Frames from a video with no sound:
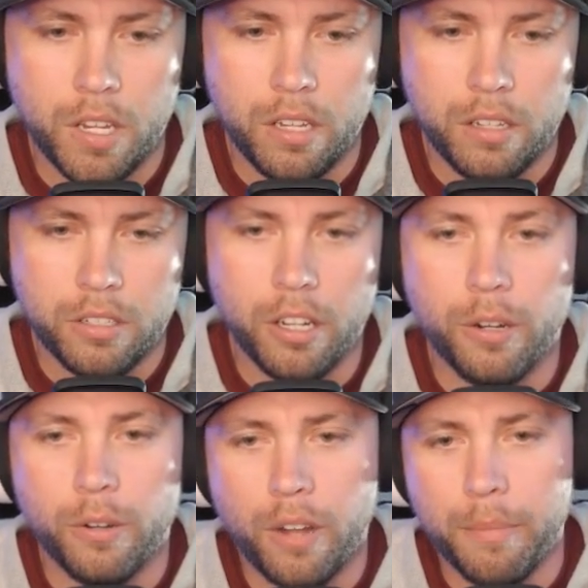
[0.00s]

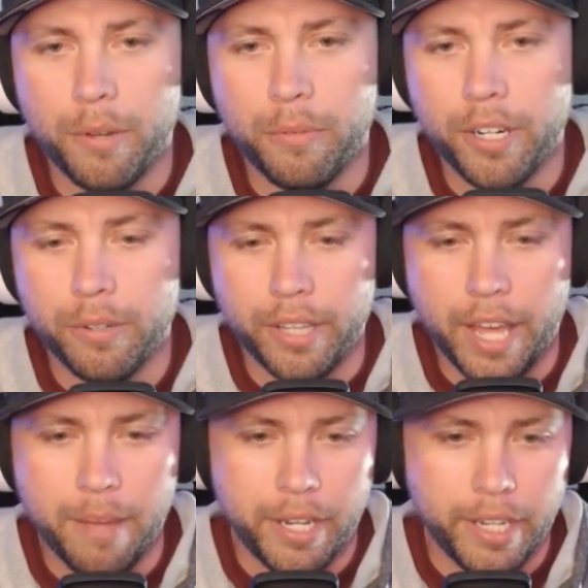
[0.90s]
So, I mean, we know what
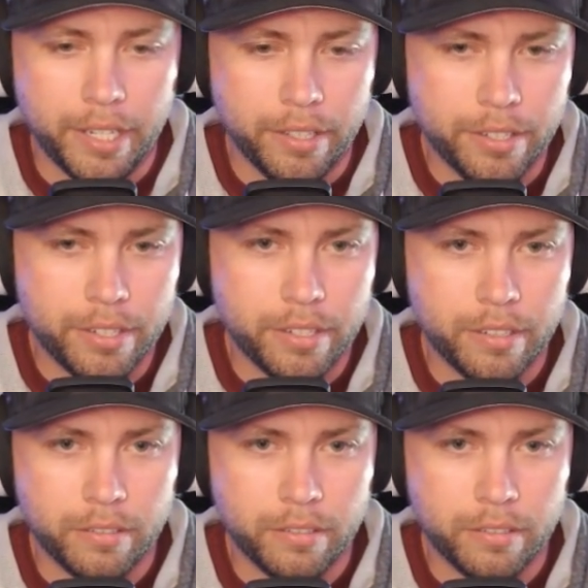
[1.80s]
that means.